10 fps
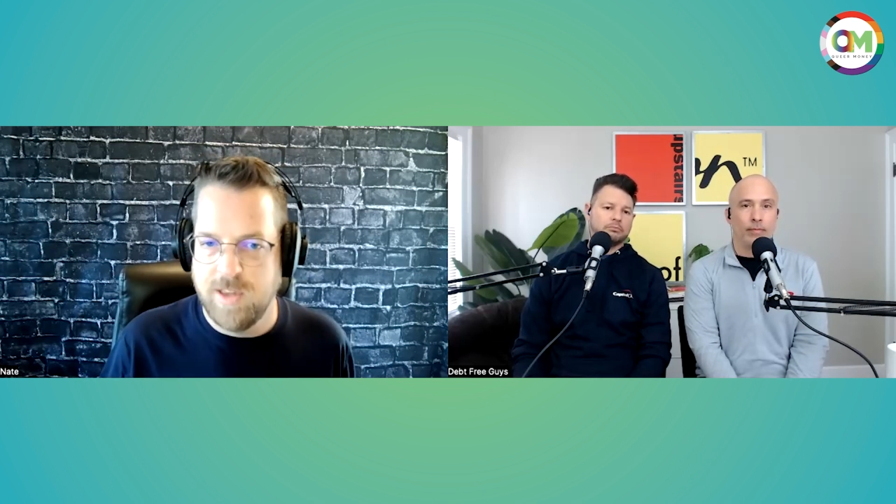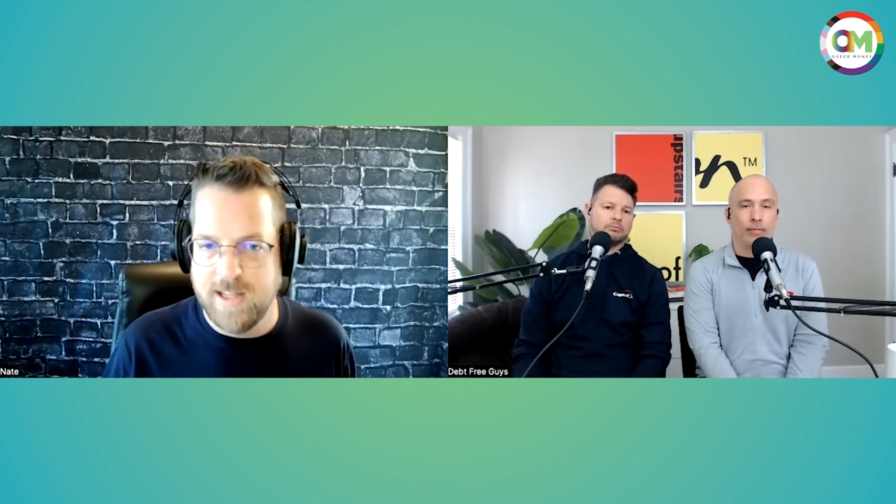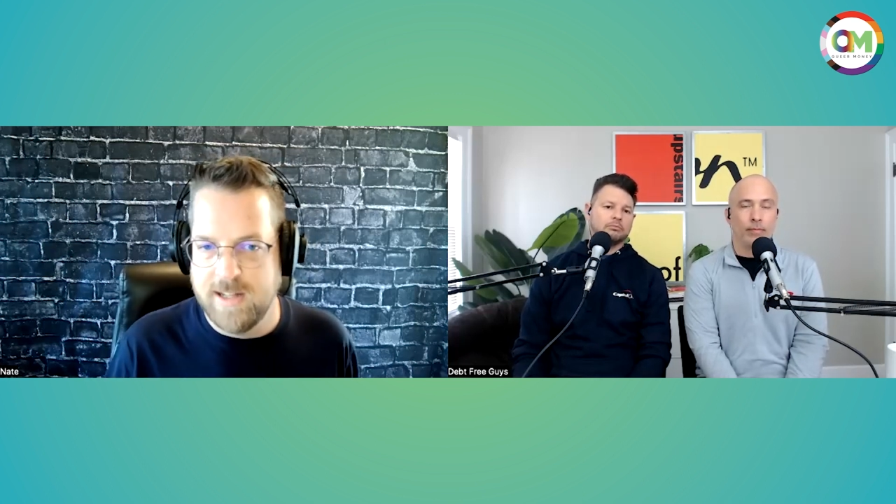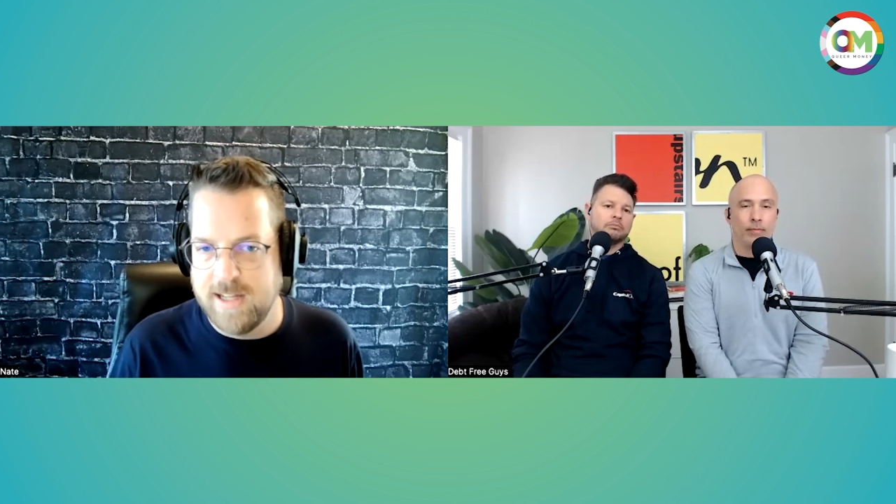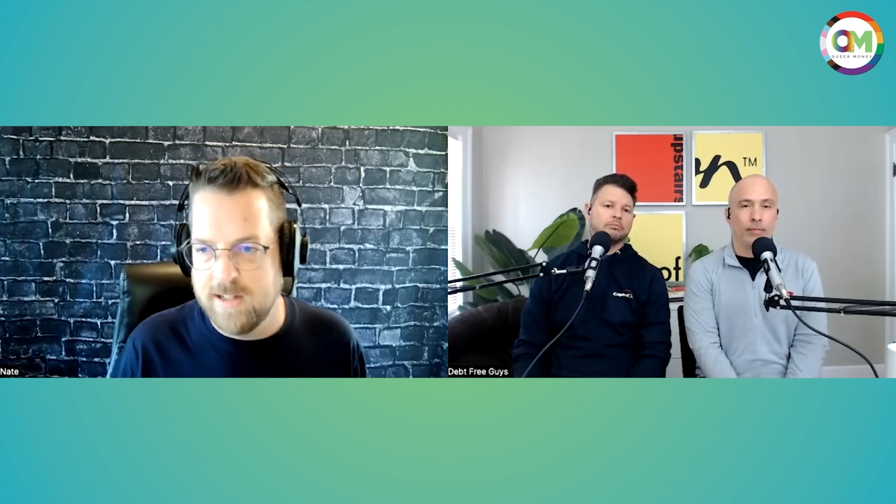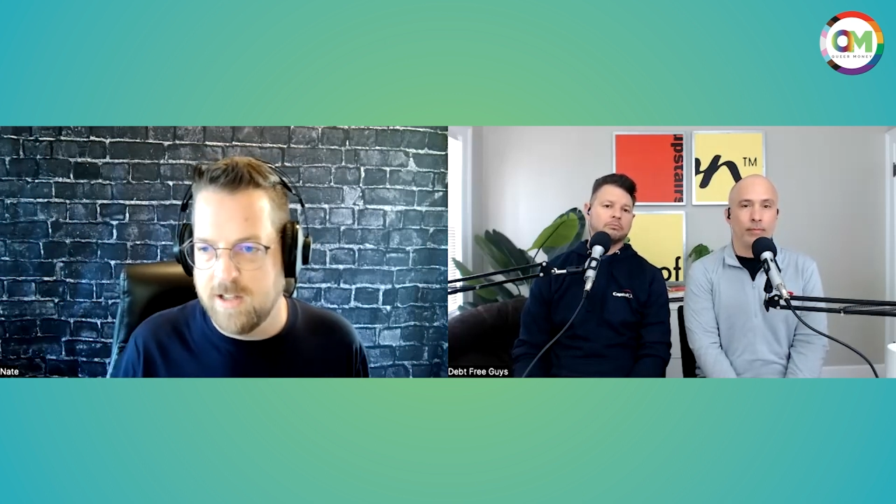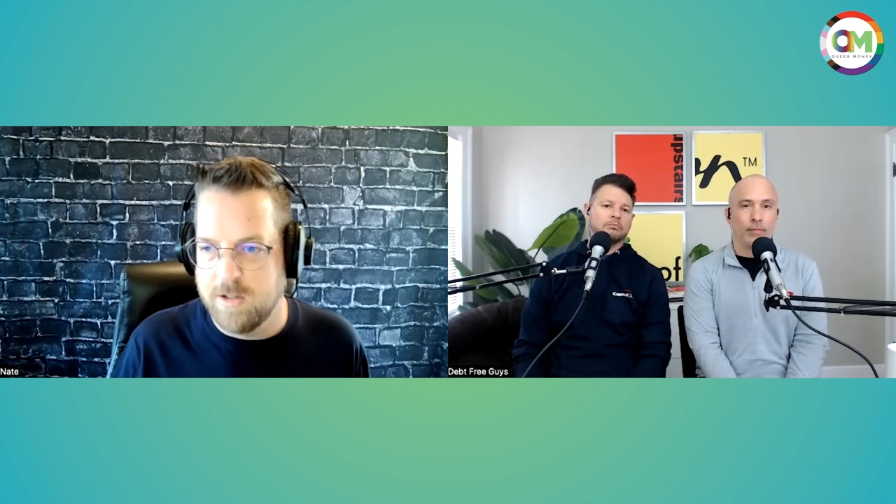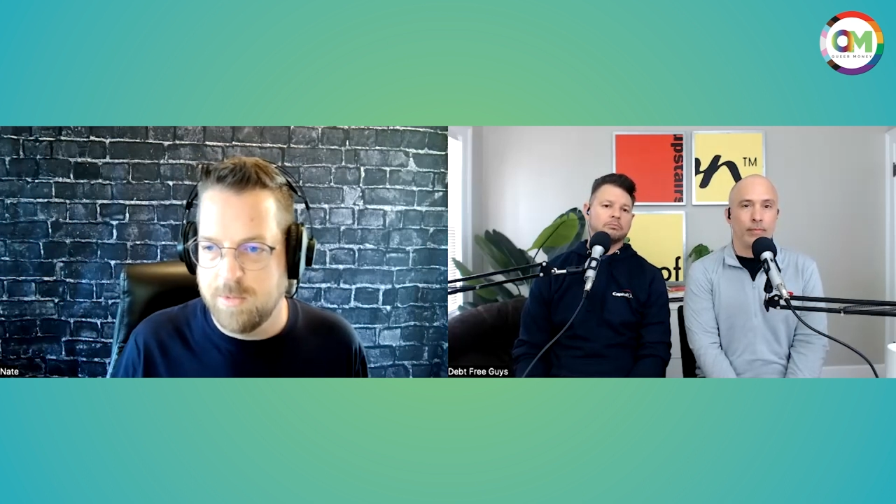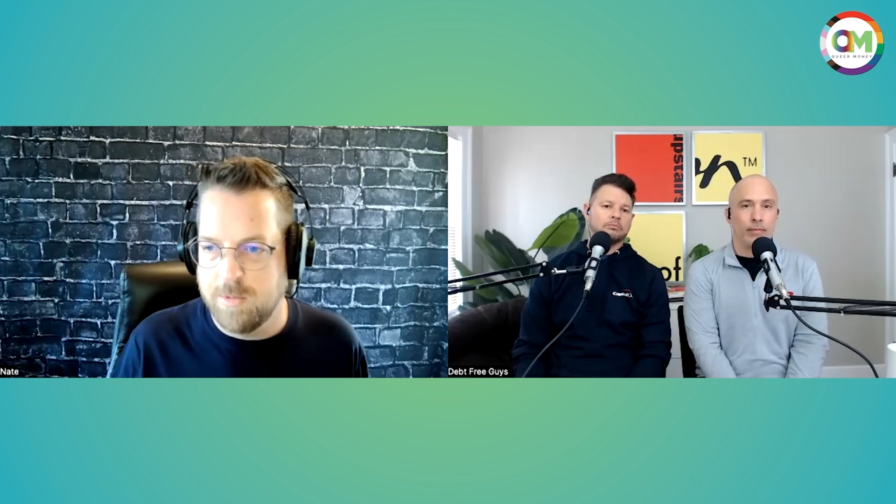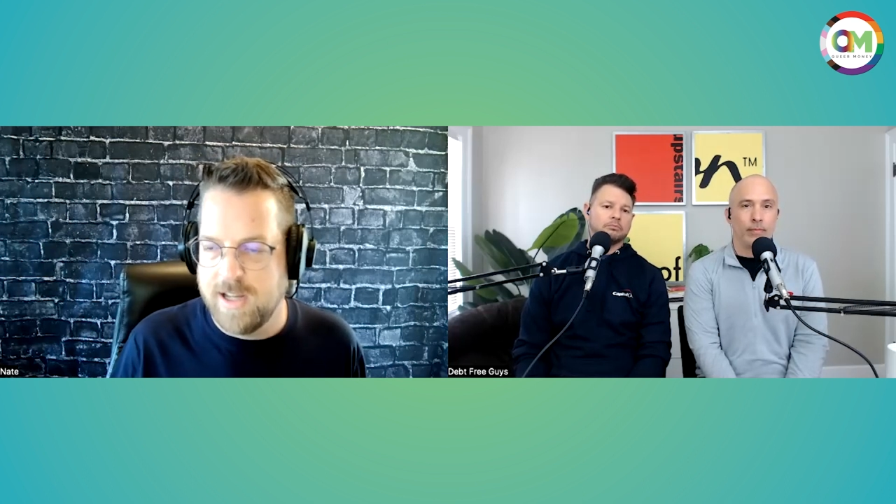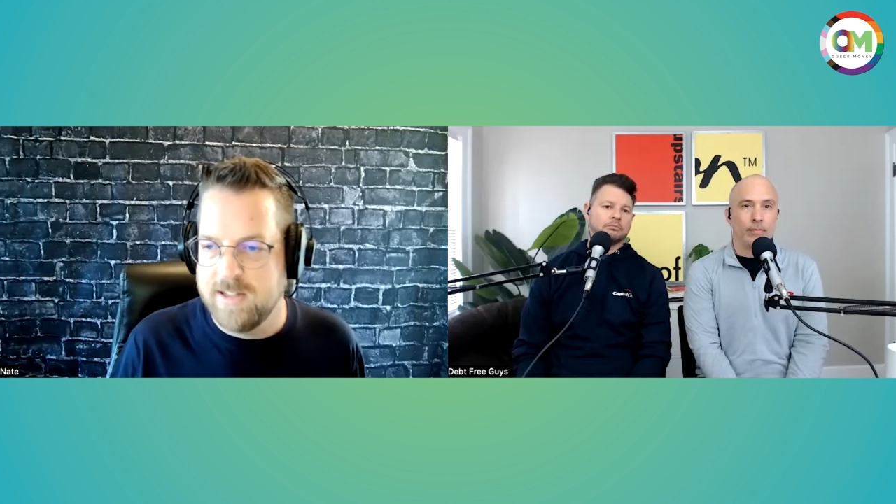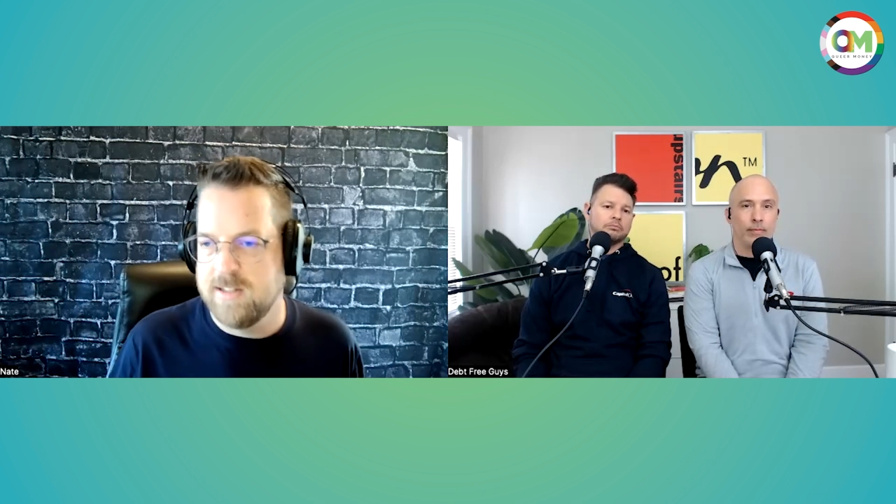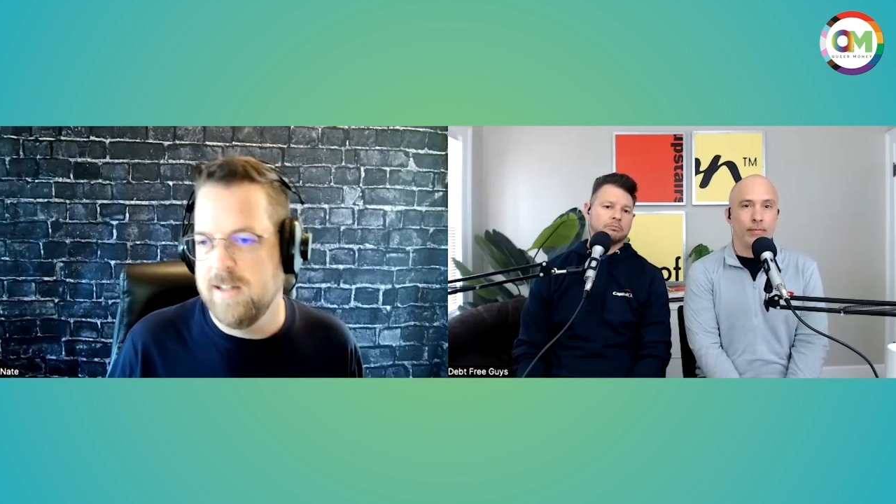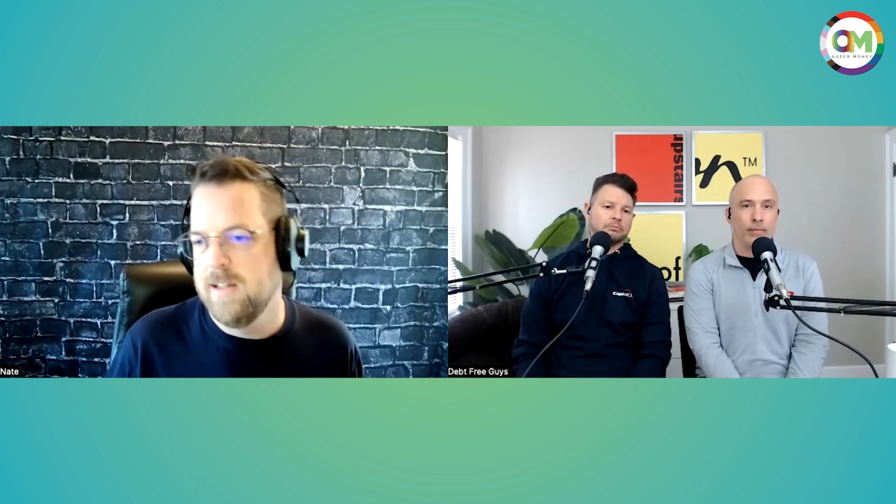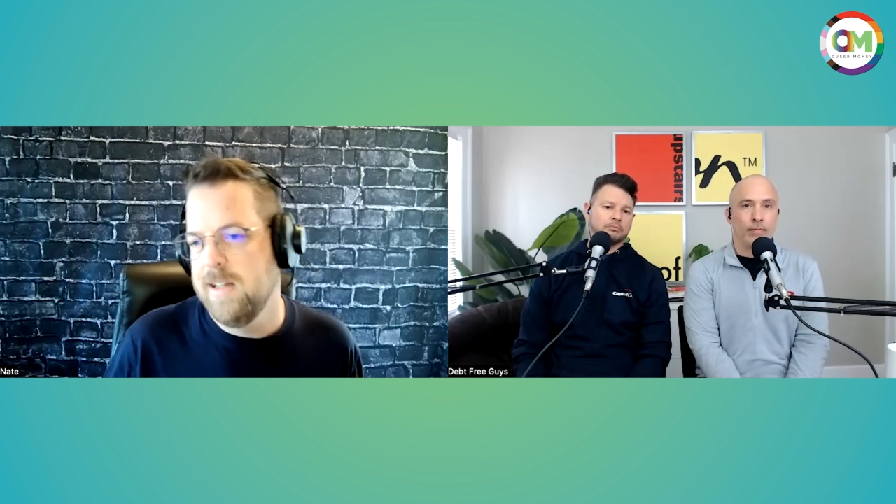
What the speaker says: that $9 price,